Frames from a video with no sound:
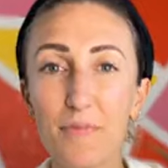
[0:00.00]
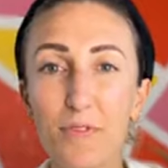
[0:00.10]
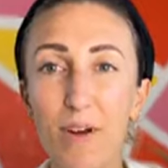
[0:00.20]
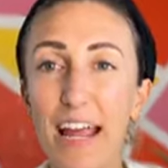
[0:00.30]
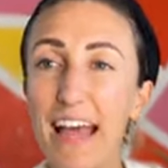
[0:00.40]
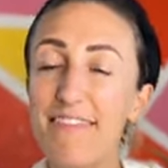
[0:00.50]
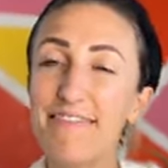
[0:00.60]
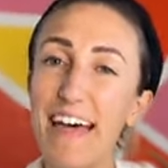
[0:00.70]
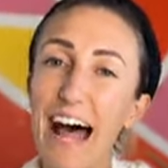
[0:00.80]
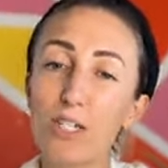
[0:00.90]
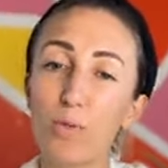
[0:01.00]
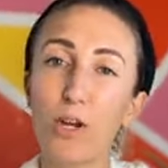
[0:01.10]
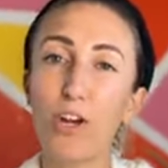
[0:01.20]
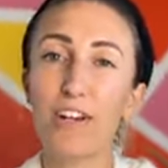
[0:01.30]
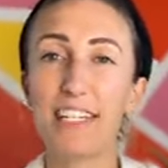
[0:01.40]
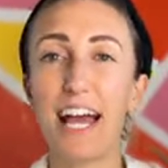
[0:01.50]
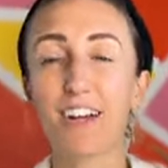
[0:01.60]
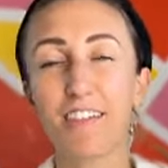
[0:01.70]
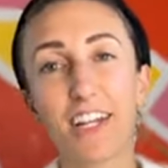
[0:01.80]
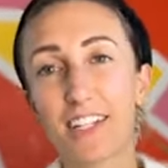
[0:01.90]
Right. And that's where your
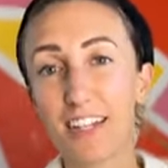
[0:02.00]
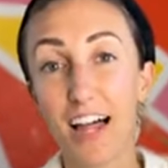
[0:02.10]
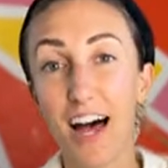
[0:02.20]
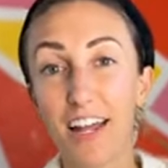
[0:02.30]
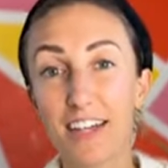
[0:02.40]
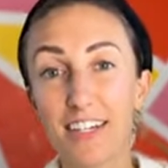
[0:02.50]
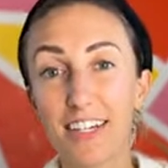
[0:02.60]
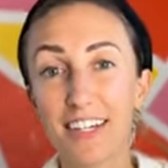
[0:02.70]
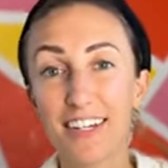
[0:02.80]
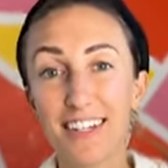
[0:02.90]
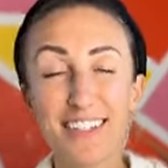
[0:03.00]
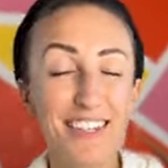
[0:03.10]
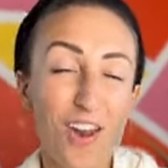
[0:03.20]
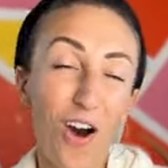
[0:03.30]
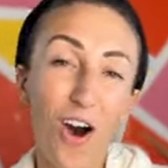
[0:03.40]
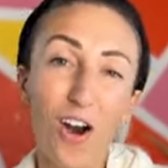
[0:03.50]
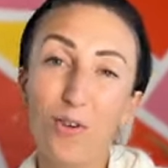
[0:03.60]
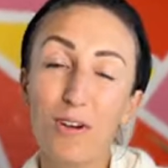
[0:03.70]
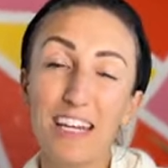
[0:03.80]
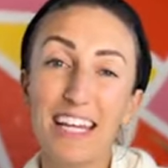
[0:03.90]
integrity is aligned. It's not
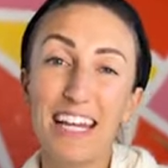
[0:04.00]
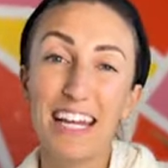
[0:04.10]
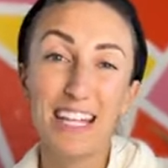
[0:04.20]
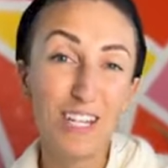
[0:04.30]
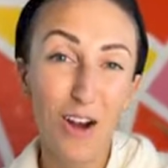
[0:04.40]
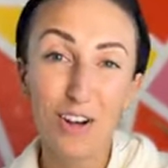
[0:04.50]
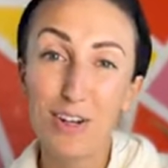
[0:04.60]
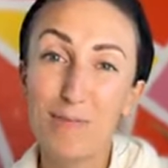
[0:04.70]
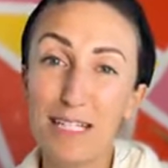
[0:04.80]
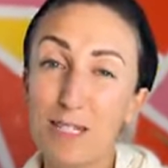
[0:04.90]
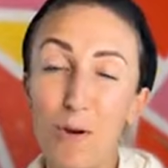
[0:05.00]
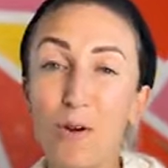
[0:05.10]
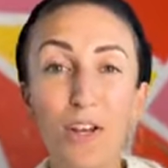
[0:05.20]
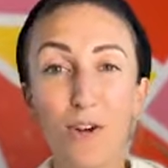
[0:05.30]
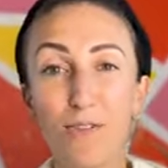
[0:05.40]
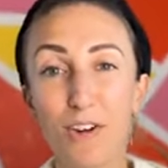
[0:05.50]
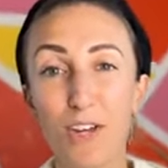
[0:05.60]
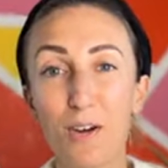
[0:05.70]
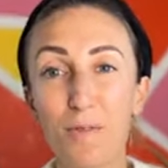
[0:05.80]
hard when it's already been spoken over you.